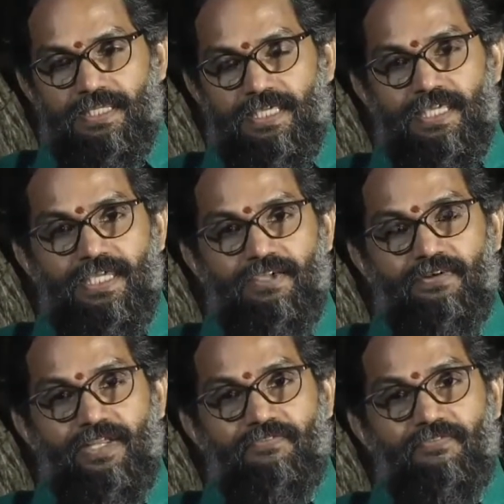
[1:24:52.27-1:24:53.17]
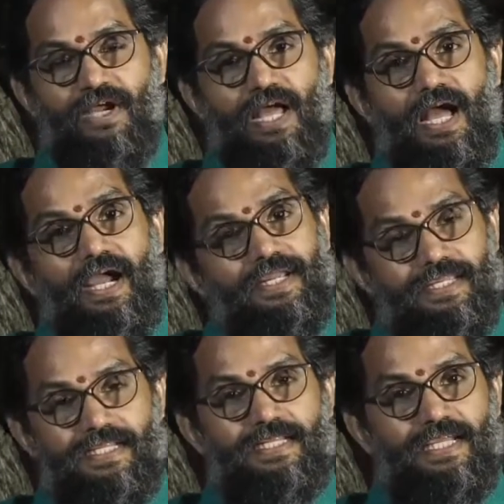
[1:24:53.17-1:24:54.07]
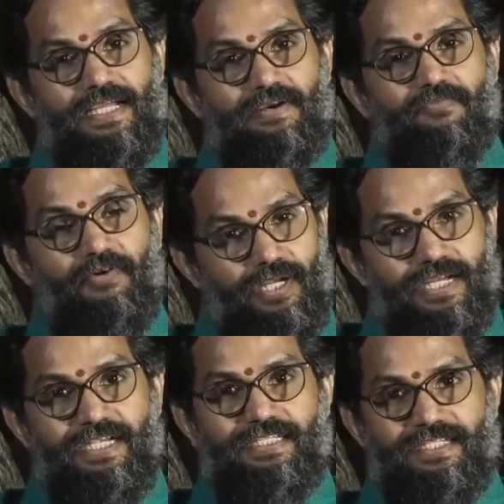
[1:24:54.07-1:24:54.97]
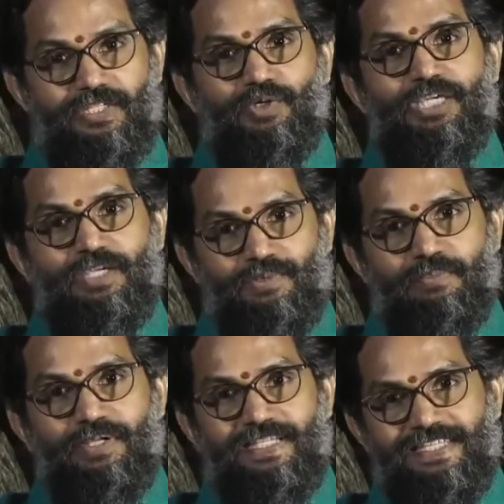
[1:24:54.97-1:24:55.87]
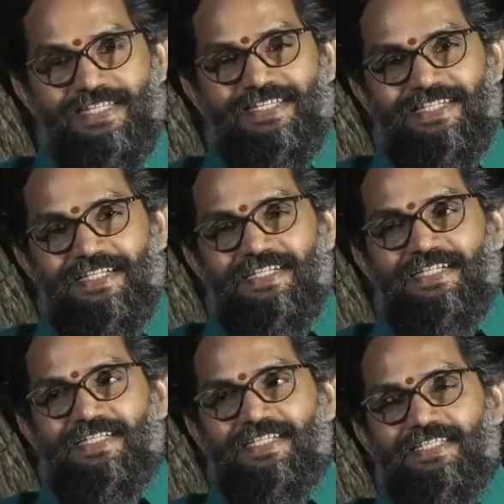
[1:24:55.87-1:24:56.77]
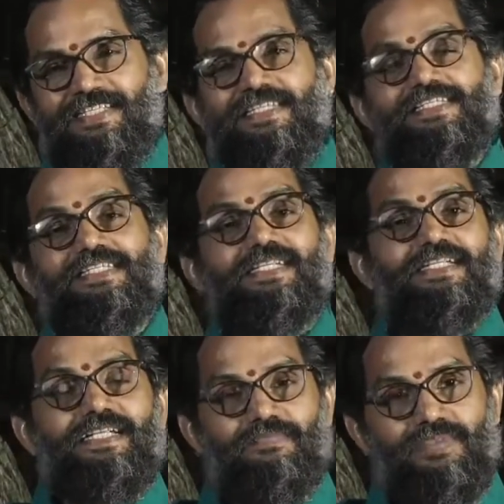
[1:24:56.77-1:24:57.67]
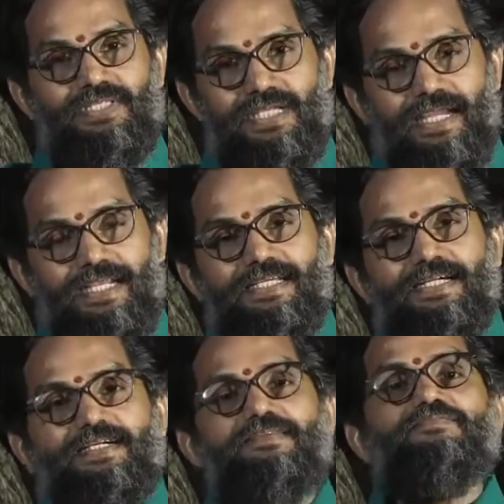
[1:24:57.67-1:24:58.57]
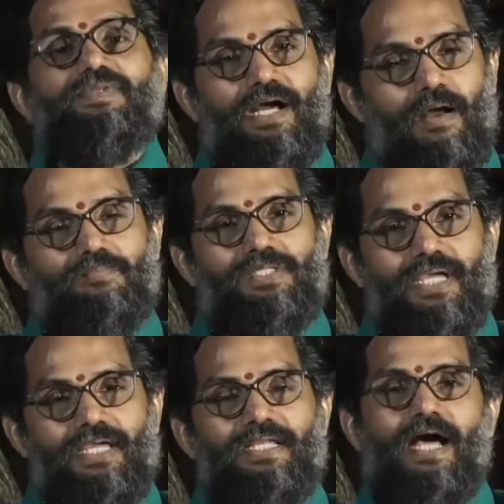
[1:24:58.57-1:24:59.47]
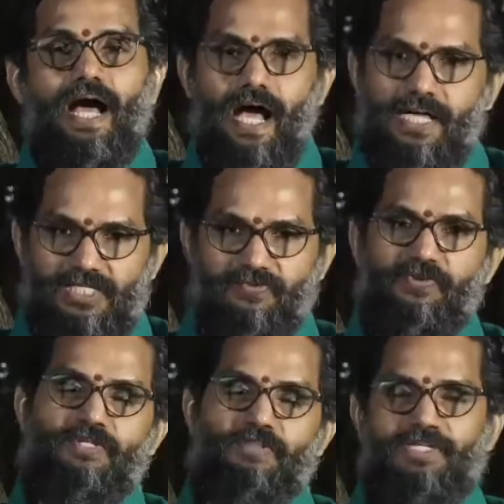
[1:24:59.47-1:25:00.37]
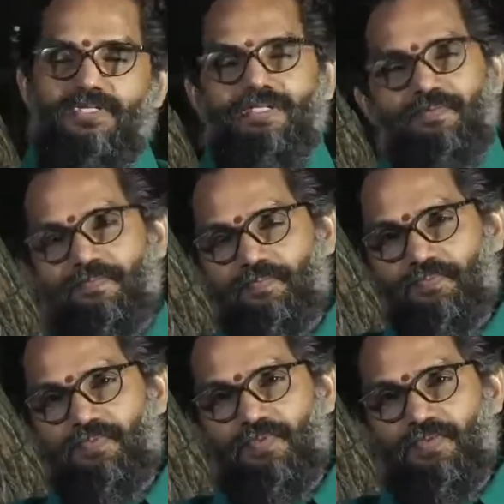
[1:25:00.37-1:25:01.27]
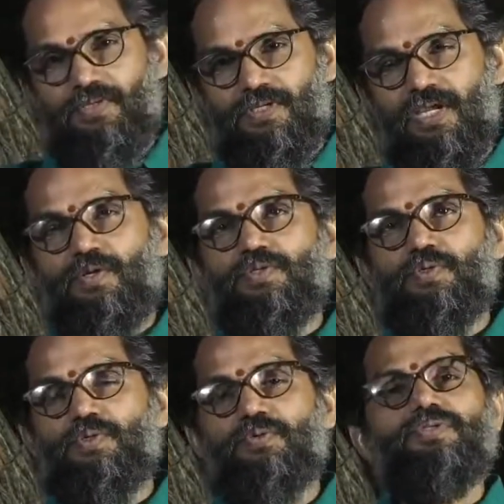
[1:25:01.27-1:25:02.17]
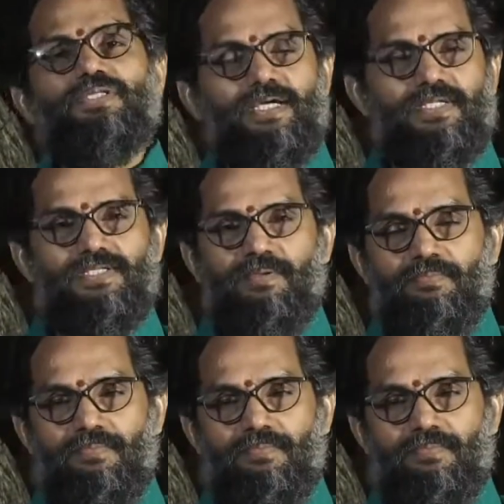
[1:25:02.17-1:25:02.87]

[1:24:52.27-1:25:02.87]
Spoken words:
even if I forget to give the medicine, the child comes and asks for the medicine. So, these are some